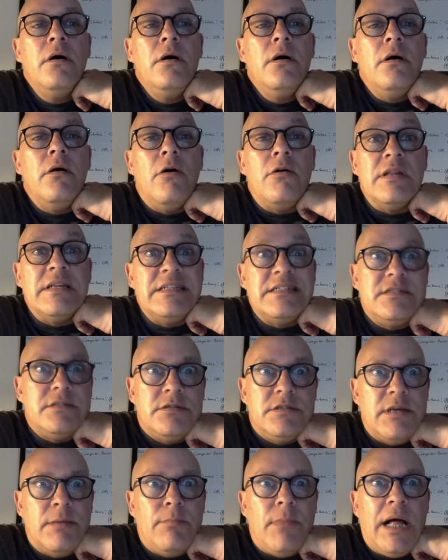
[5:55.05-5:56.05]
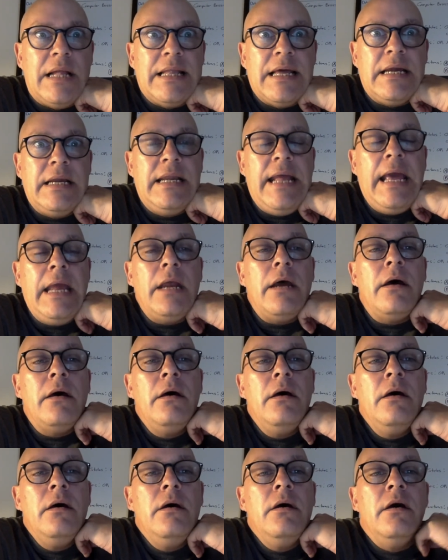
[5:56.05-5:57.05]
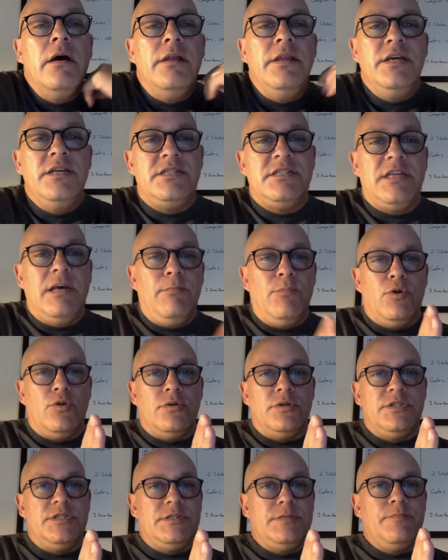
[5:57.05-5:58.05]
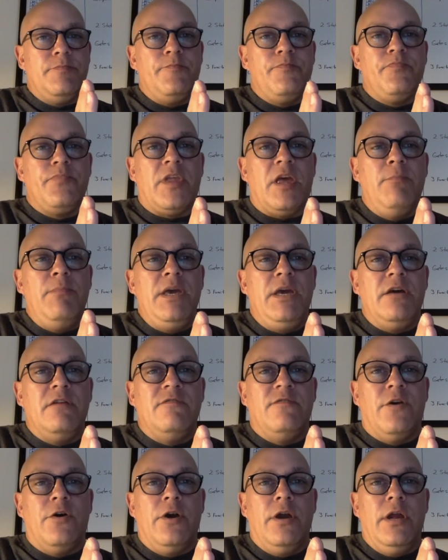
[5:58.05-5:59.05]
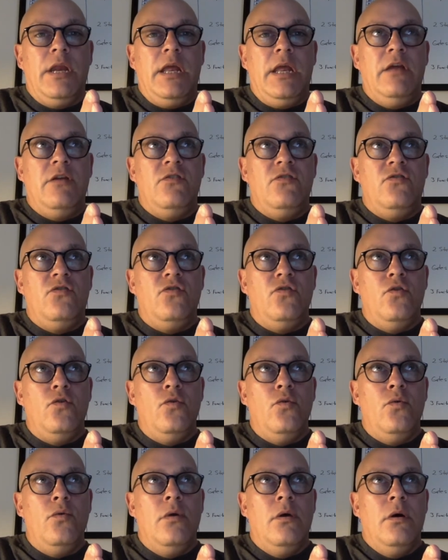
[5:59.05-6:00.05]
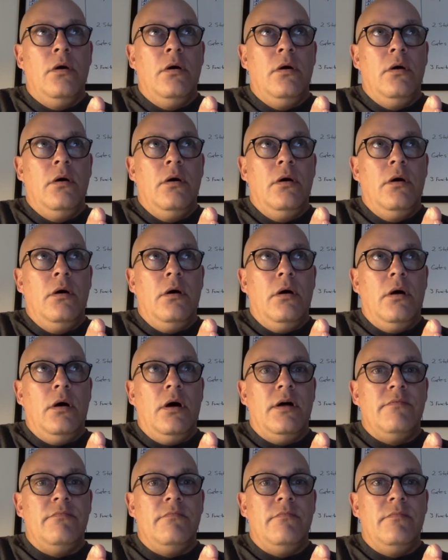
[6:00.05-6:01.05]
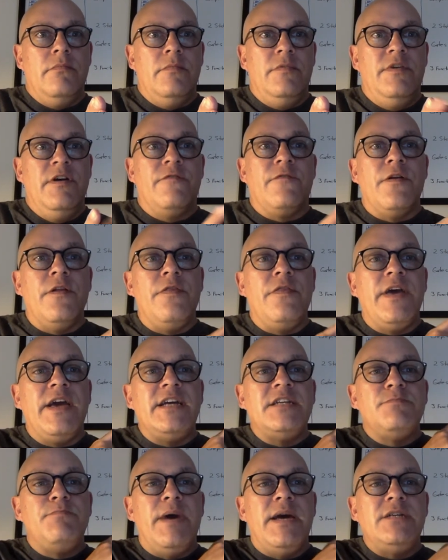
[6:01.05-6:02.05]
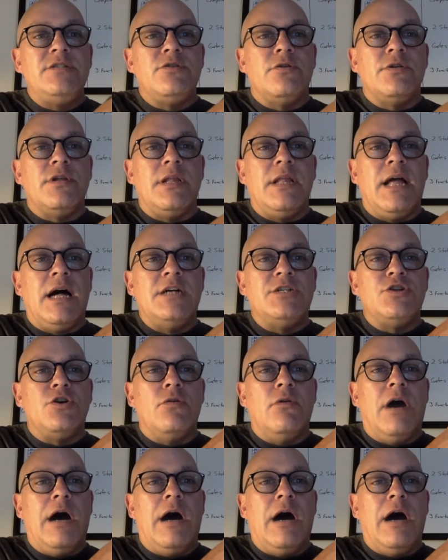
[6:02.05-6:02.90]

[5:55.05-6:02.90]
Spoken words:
all this symbolic data. And these symbols can be converted into different things based on the logical